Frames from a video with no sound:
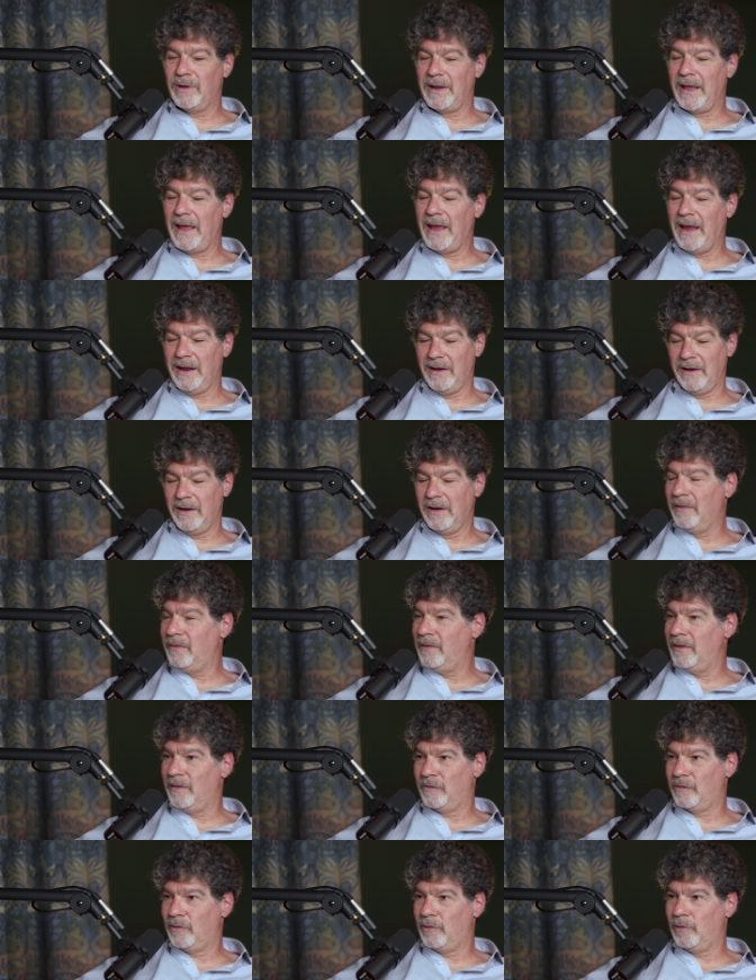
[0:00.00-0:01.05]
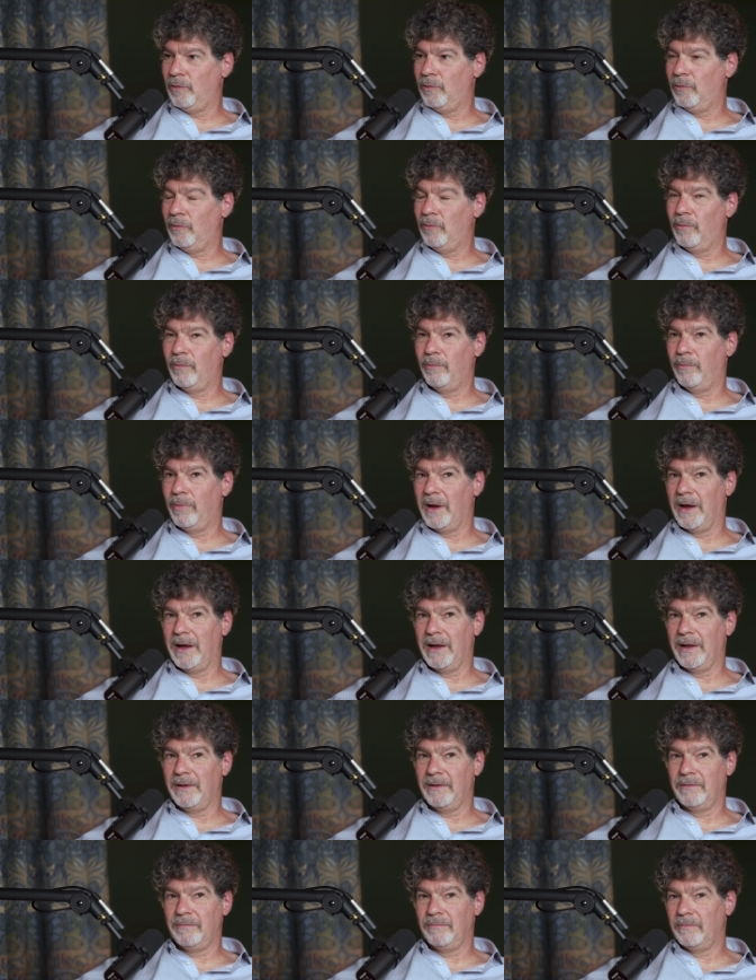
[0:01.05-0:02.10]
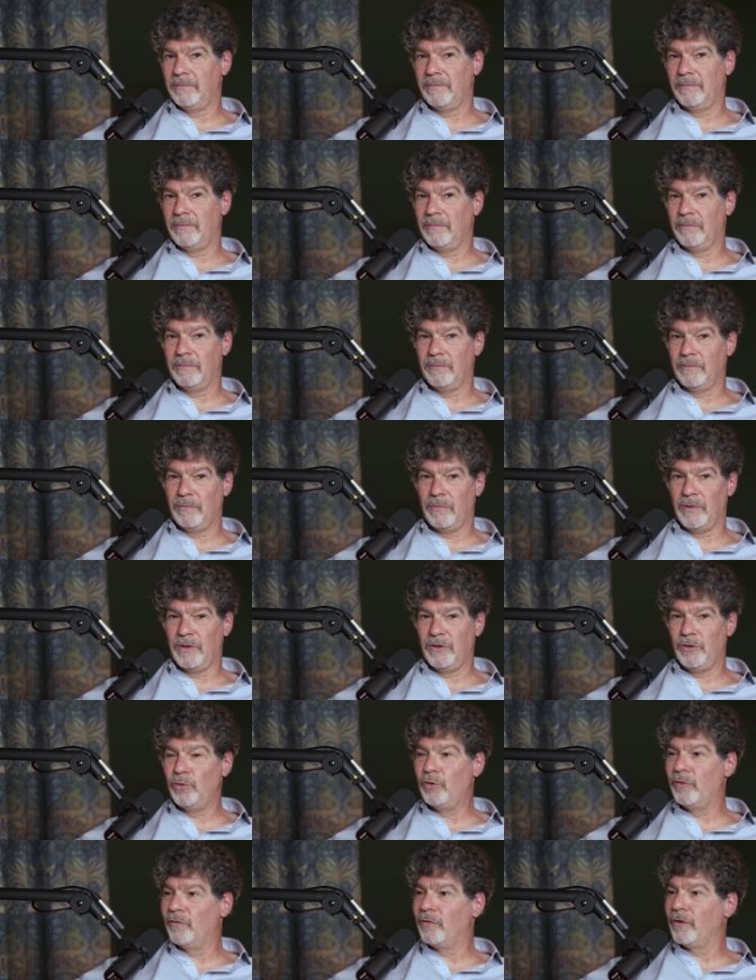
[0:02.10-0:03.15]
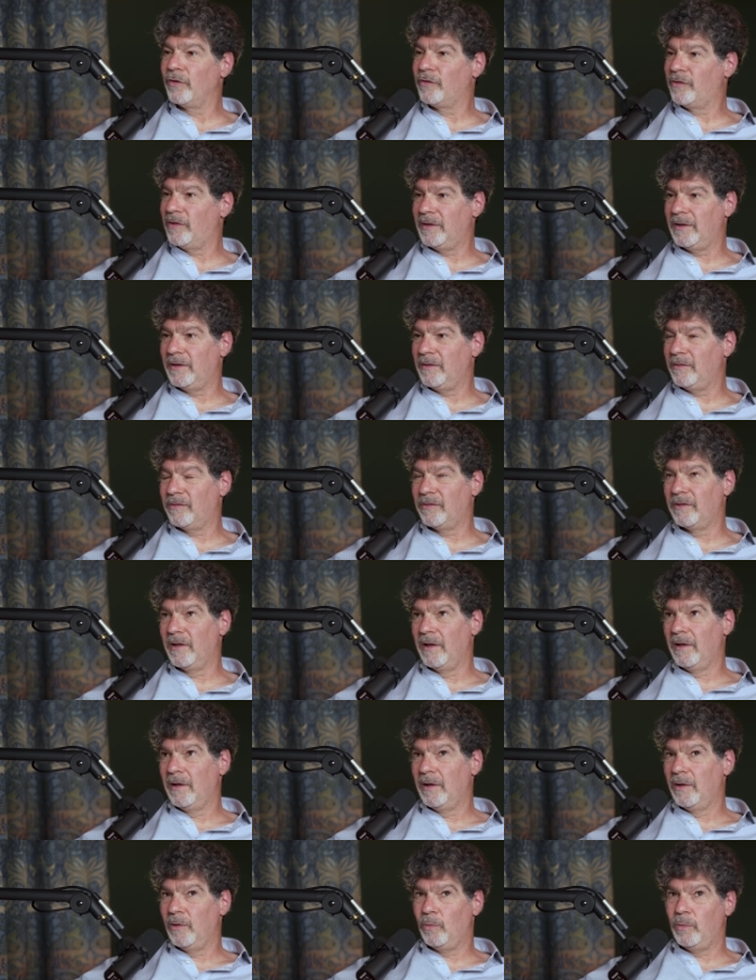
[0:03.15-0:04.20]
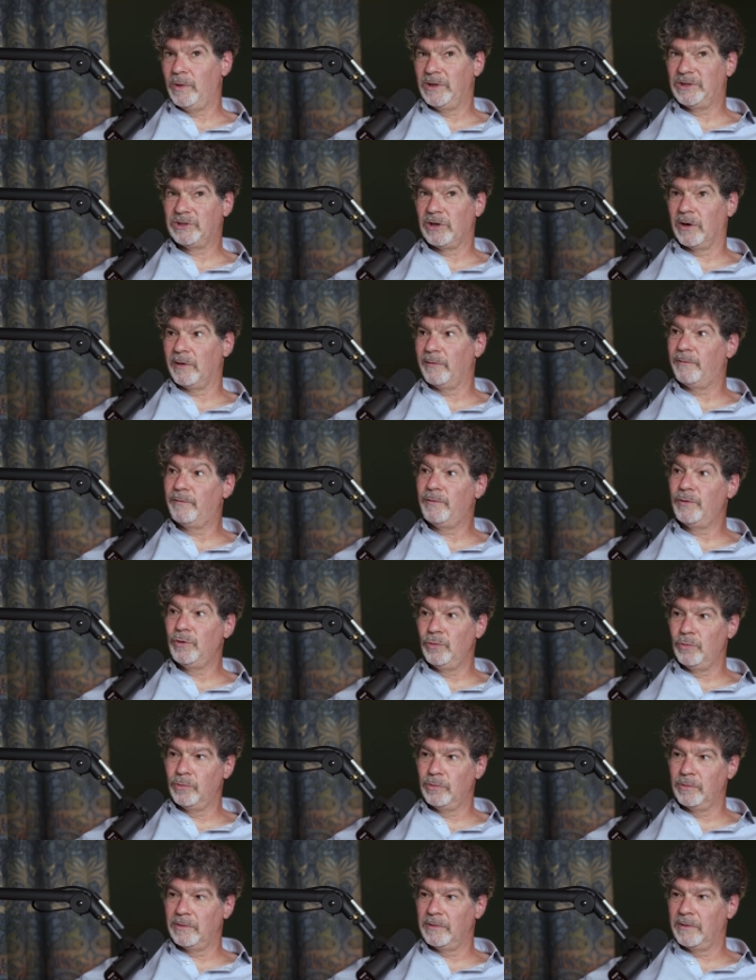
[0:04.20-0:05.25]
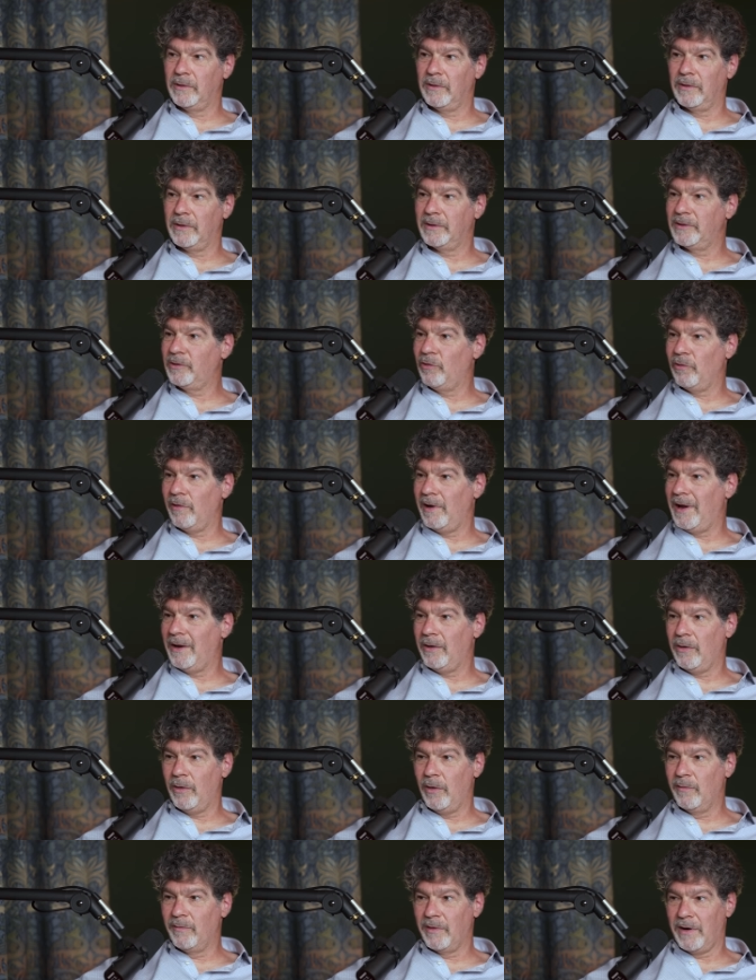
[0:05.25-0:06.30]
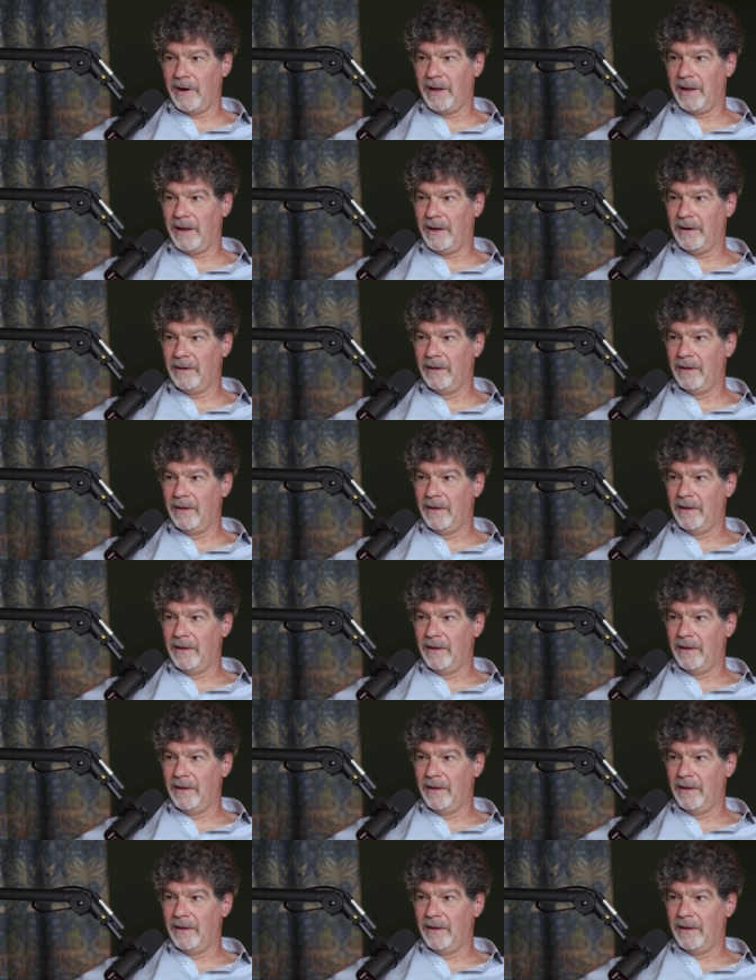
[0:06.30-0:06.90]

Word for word: been aided in this coup by the universities, which are fueled on grant overhead,